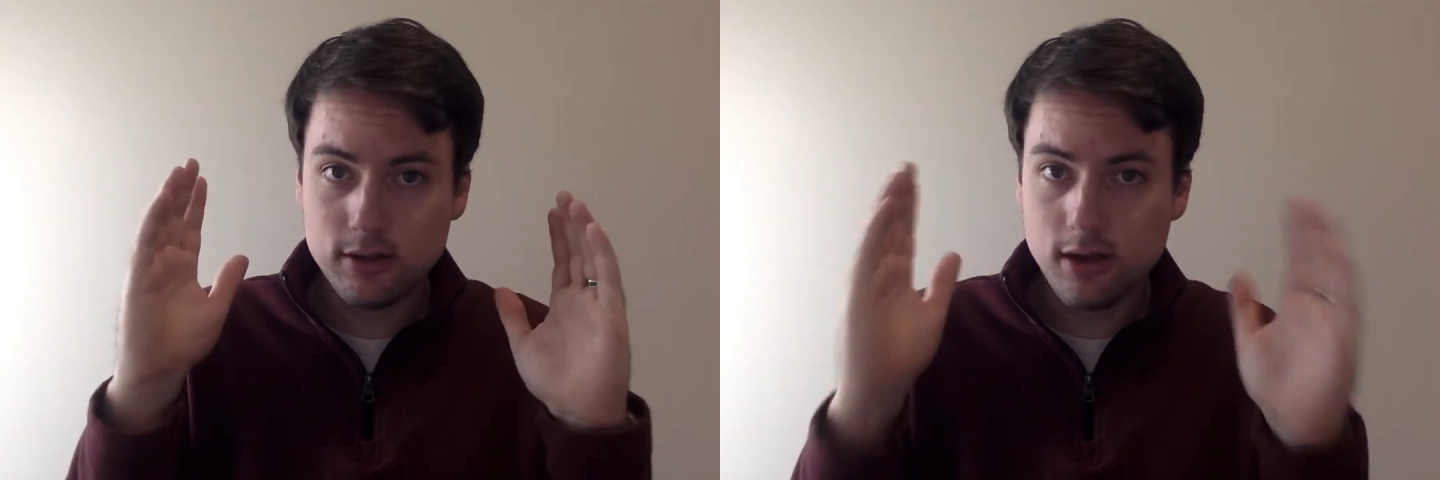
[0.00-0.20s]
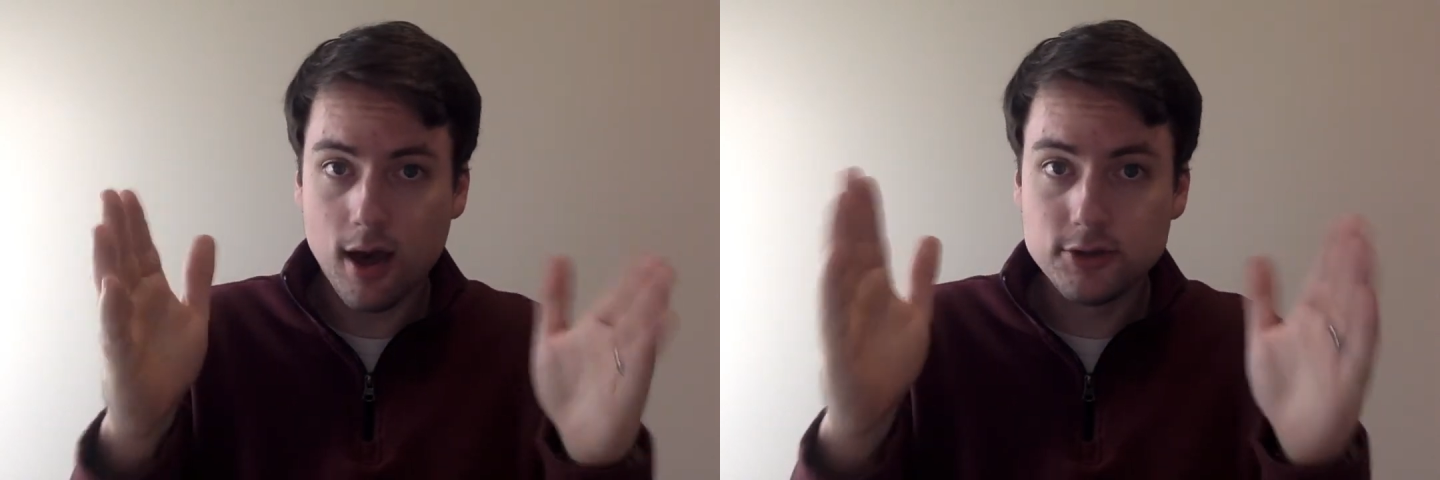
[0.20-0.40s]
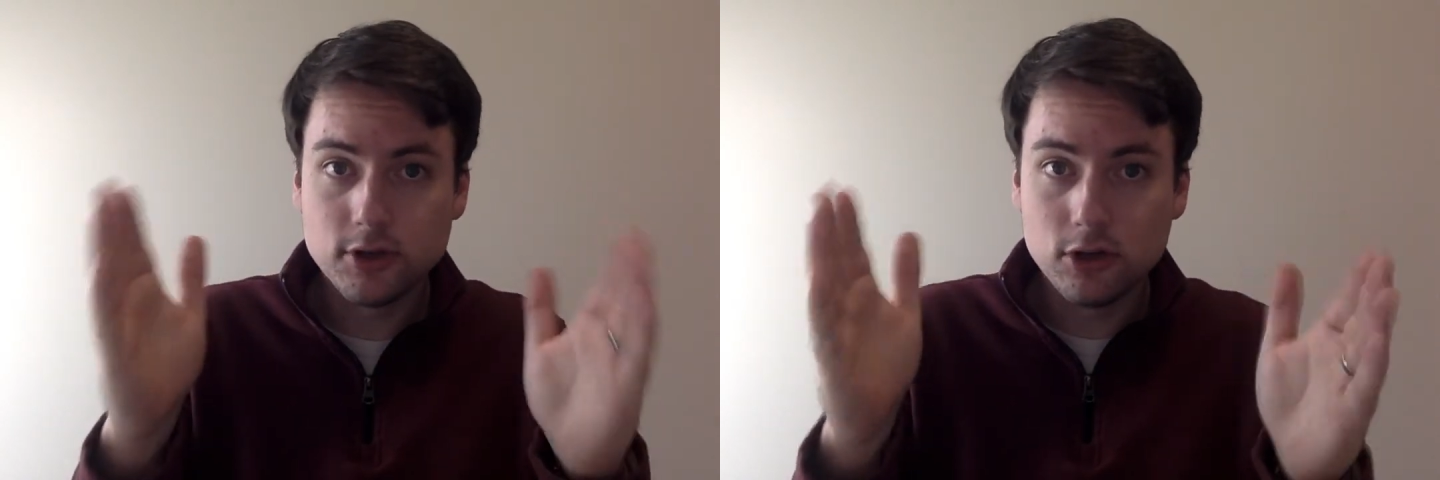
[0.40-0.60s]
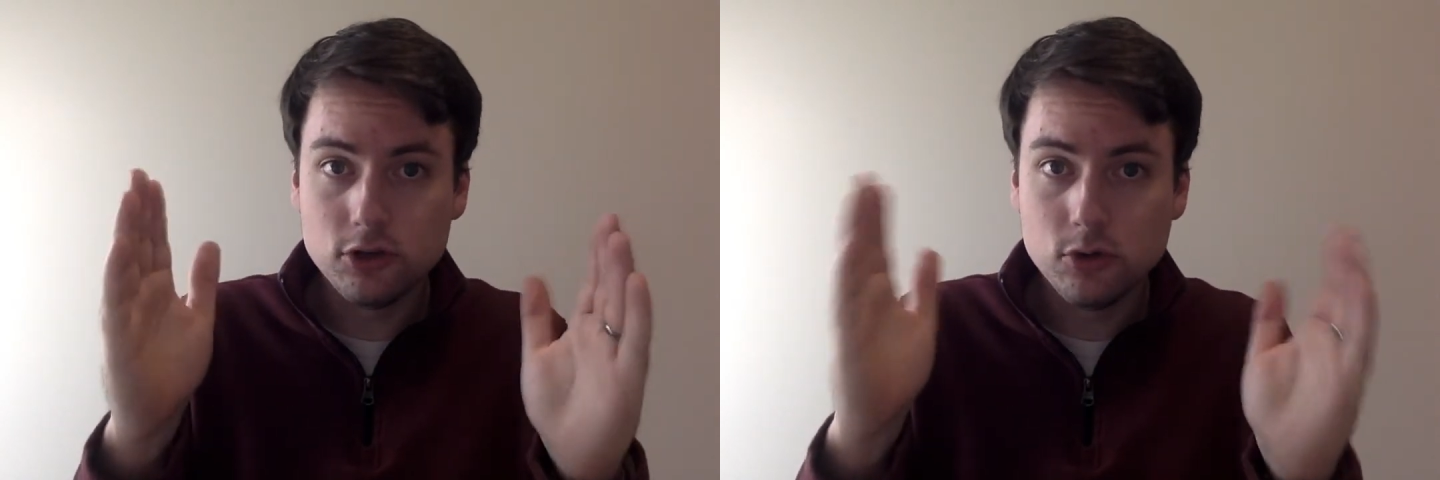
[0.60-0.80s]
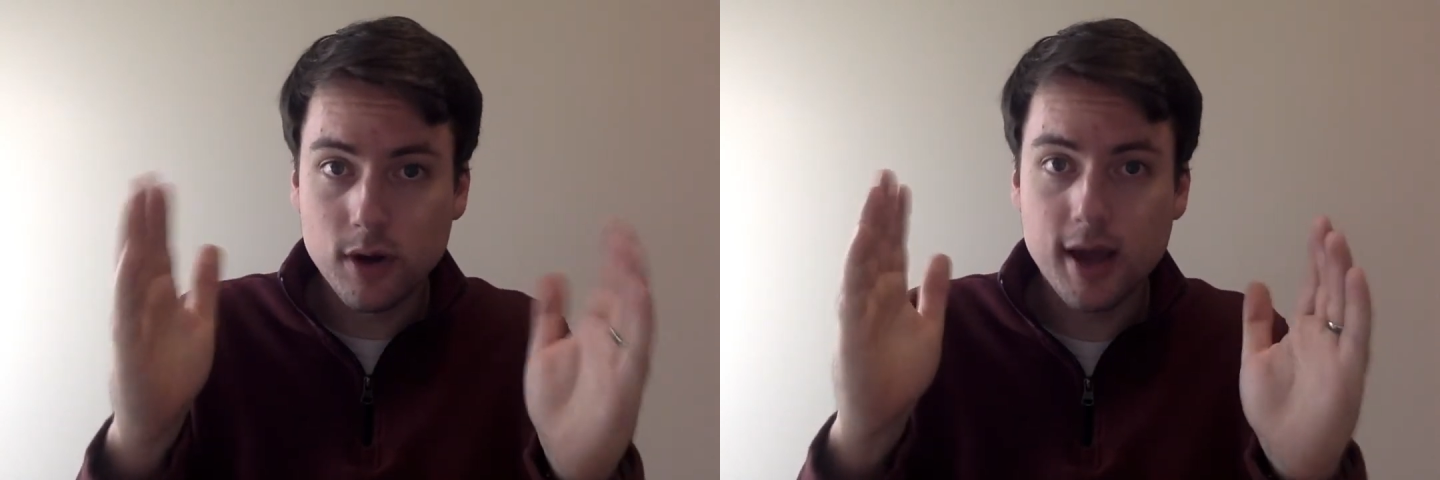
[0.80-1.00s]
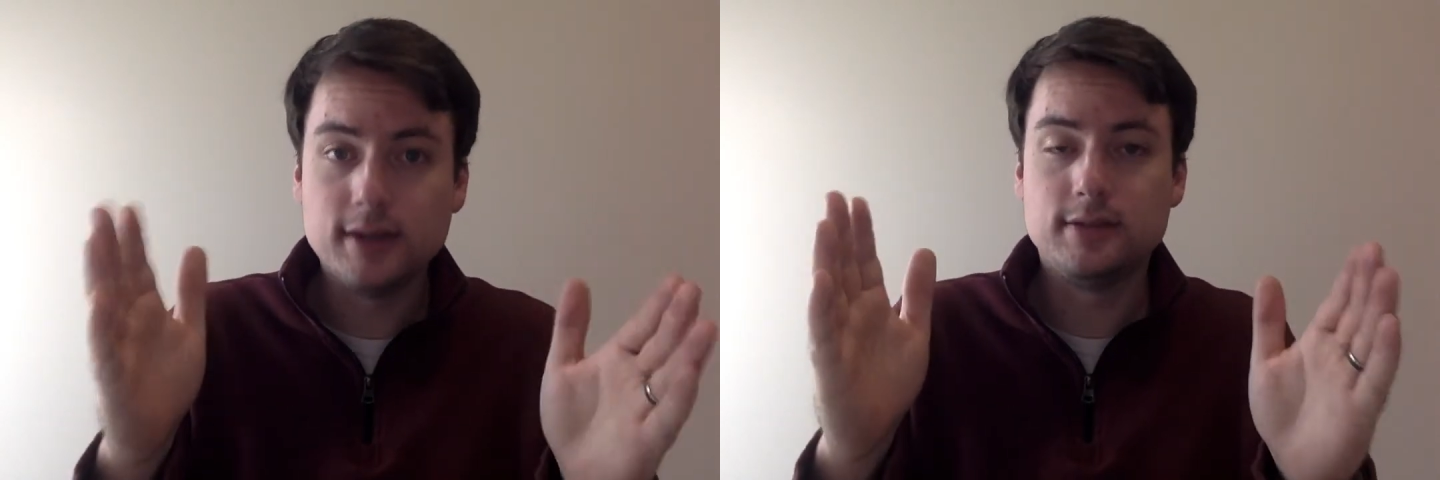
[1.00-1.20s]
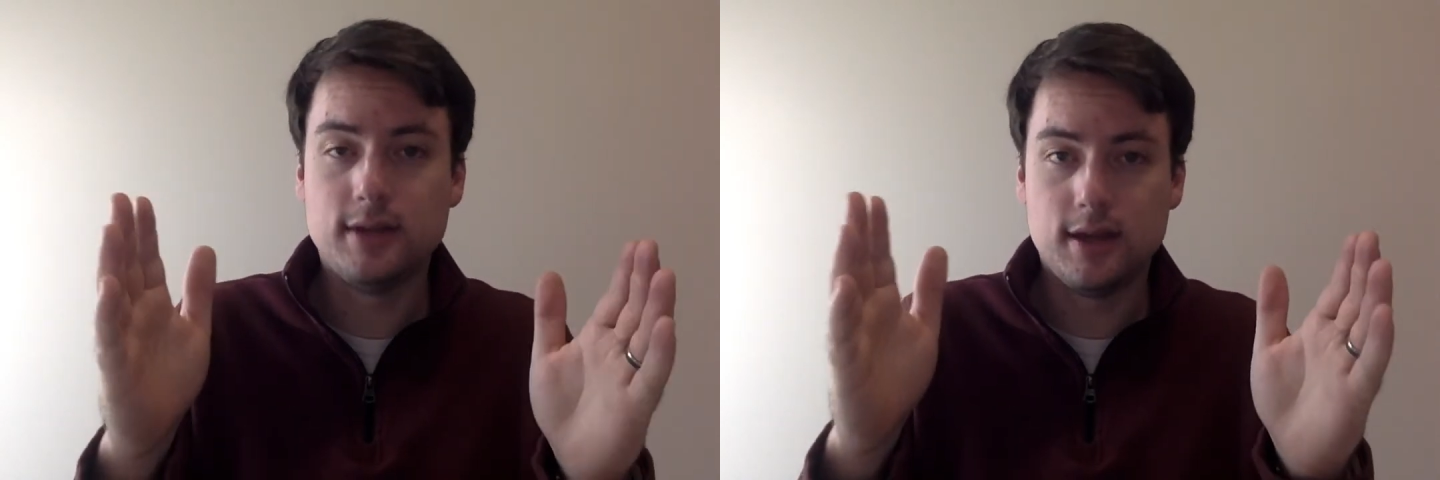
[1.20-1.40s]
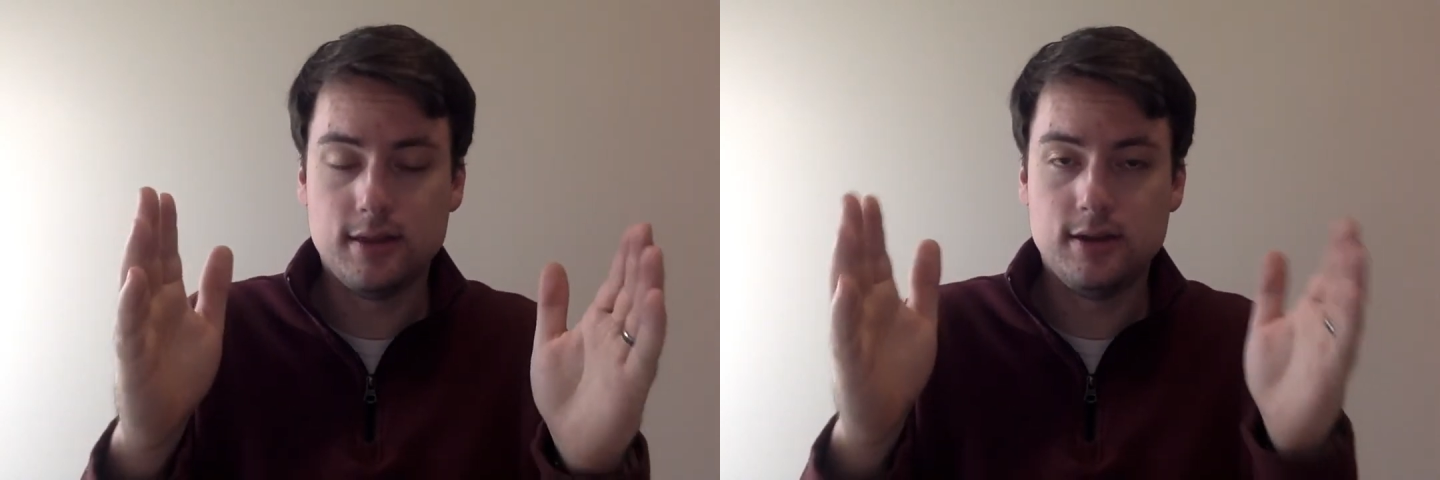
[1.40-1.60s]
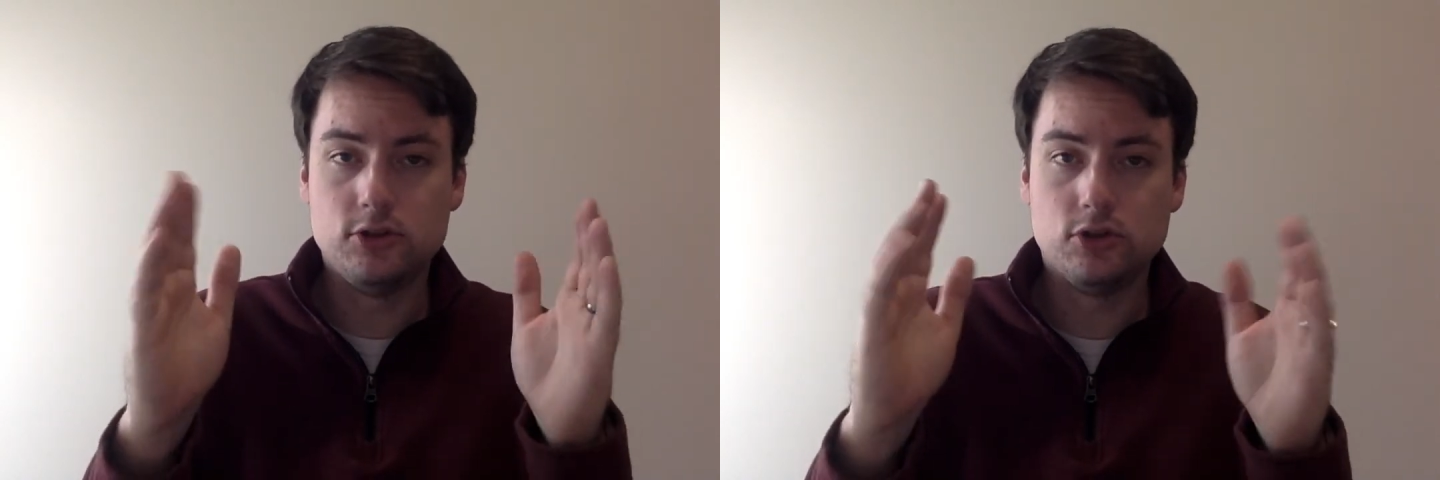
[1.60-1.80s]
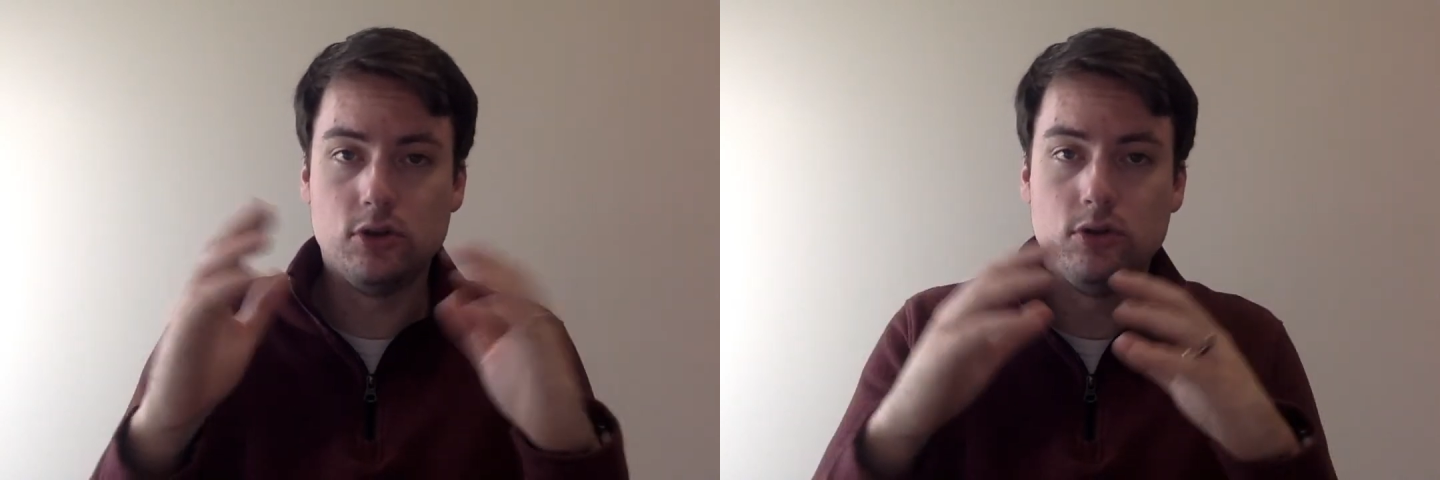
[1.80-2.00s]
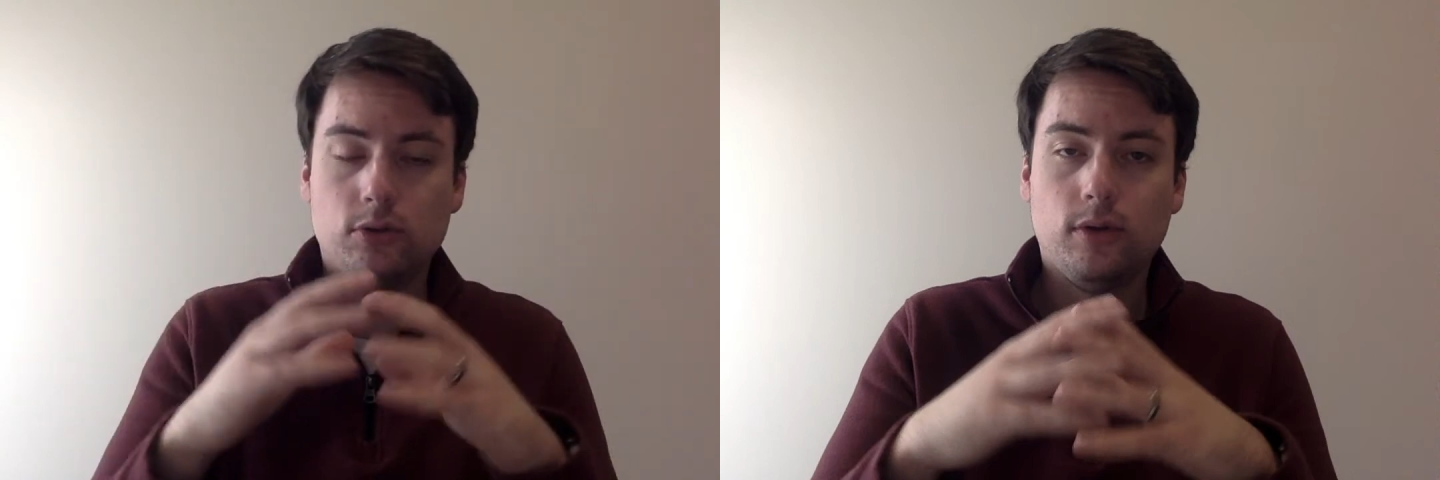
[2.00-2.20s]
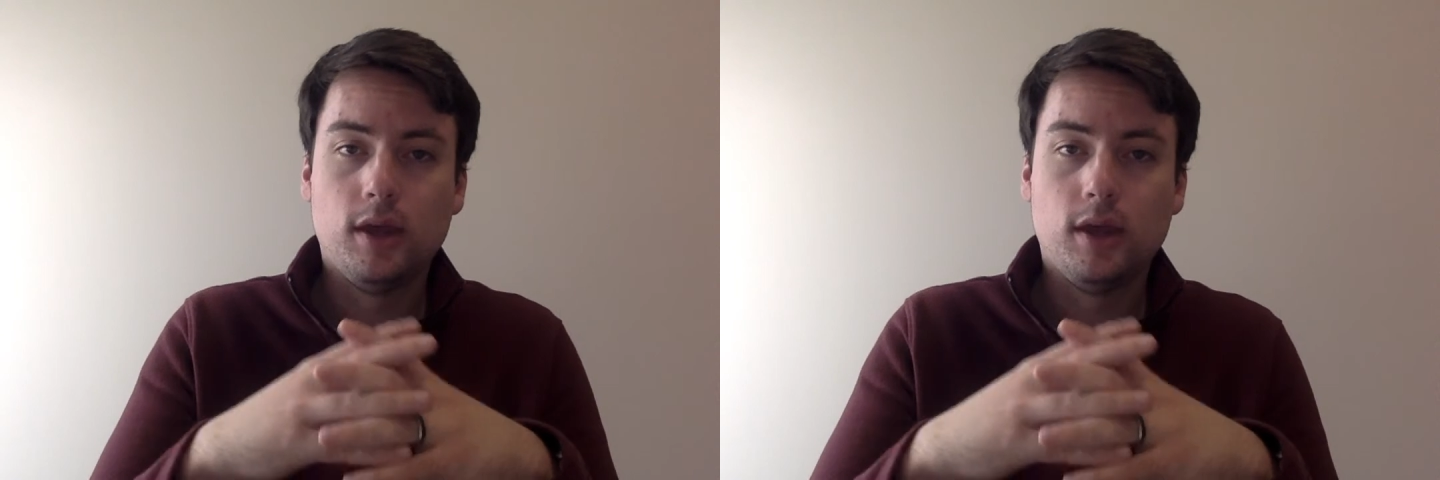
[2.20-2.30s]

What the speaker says: God's going to do what I say that he should do.